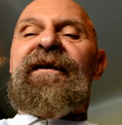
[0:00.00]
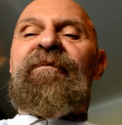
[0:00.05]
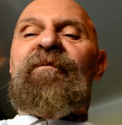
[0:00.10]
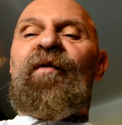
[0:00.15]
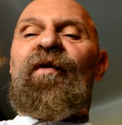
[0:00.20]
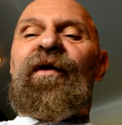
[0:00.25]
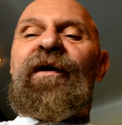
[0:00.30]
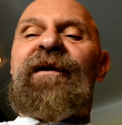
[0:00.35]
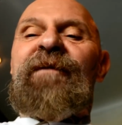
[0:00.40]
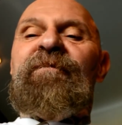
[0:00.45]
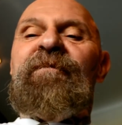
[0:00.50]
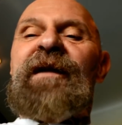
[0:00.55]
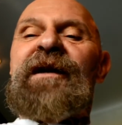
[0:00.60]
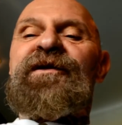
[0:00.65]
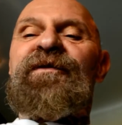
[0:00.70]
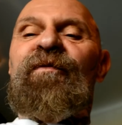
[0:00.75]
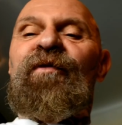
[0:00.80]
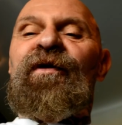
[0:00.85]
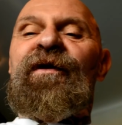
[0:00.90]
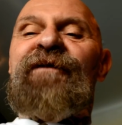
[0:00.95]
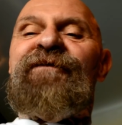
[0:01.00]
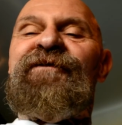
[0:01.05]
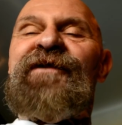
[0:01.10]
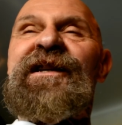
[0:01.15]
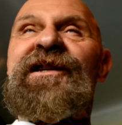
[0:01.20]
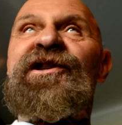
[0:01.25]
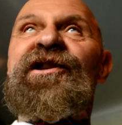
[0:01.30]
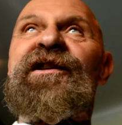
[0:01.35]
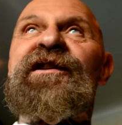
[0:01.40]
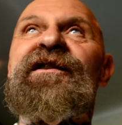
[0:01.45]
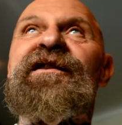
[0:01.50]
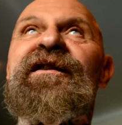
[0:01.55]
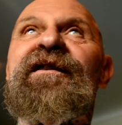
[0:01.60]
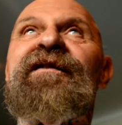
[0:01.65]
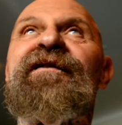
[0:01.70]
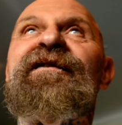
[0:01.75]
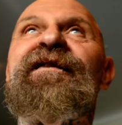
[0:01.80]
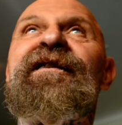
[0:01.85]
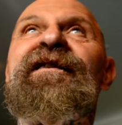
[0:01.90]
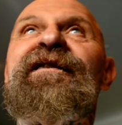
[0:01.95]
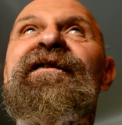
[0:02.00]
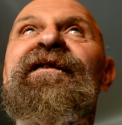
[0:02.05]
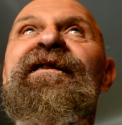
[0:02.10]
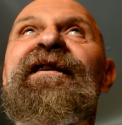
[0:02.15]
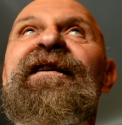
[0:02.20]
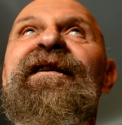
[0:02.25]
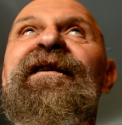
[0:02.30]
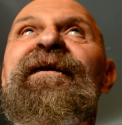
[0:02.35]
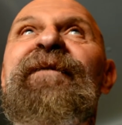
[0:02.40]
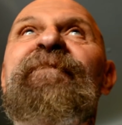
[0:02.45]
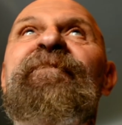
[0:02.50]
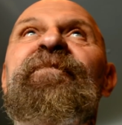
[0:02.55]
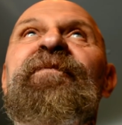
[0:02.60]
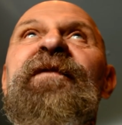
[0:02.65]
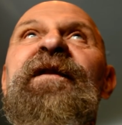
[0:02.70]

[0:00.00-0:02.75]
more much more efficient than uh,